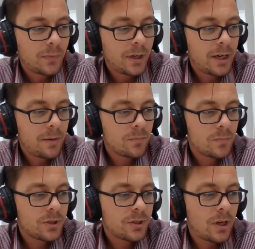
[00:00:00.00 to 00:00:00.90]

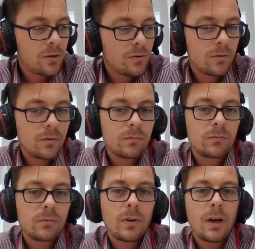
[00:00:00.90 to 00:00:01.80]
Okay, cheers,
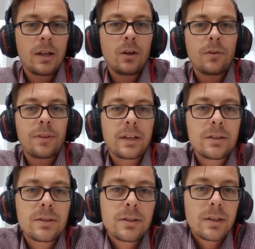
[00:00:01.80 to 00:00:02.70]
Del.
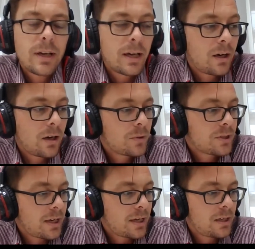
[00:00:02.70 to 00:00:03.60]
So
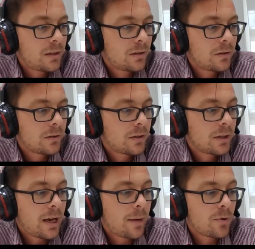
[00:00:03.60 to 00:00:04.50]
a lot of
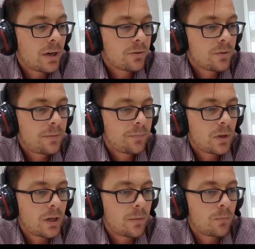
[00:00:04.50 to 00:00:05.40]
things. I would
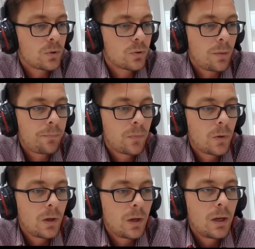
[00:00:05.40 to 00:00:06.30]
say the
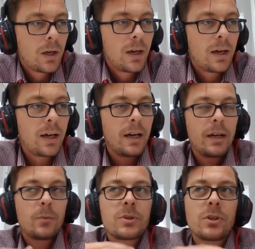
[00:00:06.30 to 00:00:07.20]
camaraderie
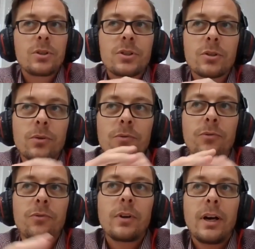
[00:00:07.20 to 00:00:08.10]
was one.
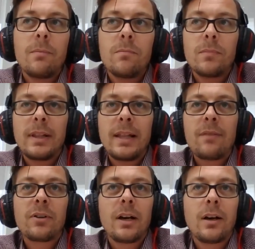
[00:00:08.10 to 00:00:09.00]
It
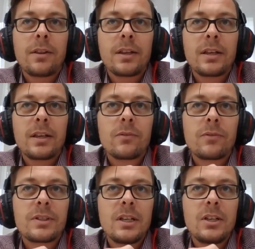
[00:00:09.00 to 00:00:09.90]
was a good sort of
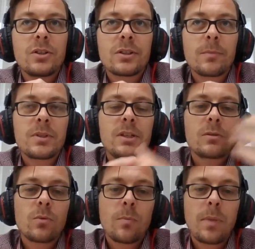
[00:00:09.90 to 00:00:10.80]

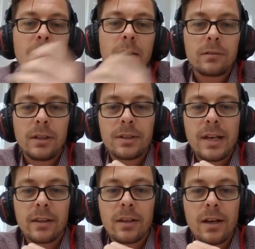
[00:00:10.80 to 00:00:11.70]
leveler, I think, for
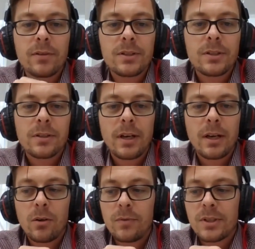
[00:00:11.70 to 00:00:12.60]
teachers. Some teachers were
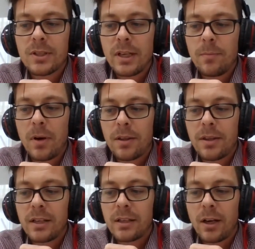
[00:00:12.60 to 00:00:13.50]
better at tech
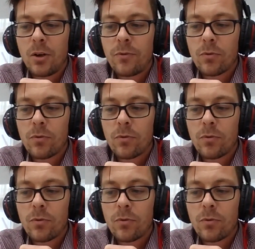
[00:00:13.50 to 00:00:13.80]
than others,